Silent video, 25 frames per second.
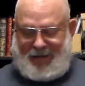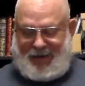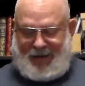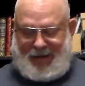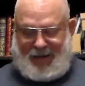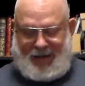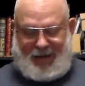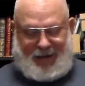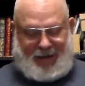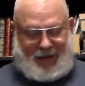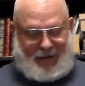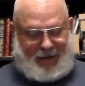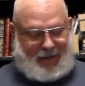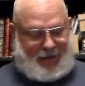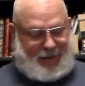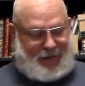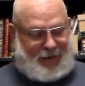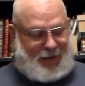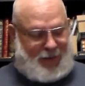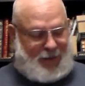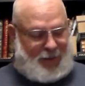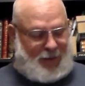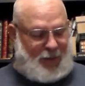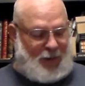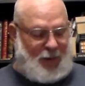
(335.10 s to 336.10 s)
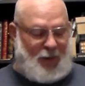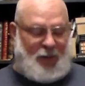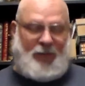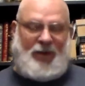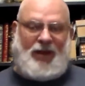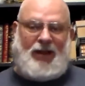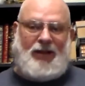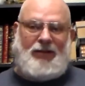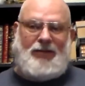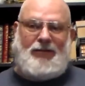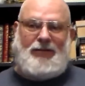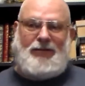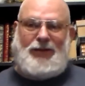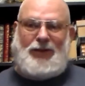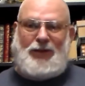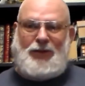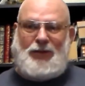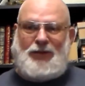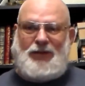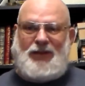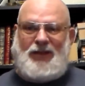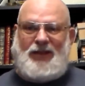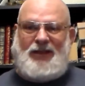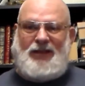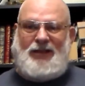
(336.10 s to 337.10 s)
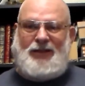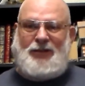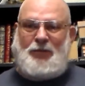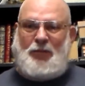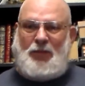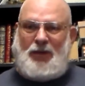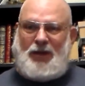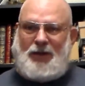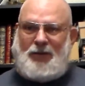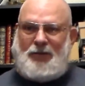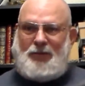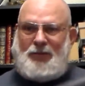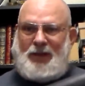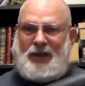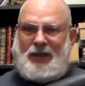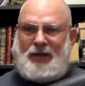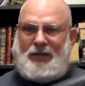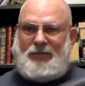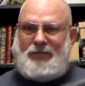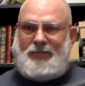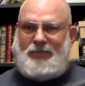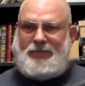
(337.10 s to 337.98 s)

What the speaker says: I don't know about using this, but it would be,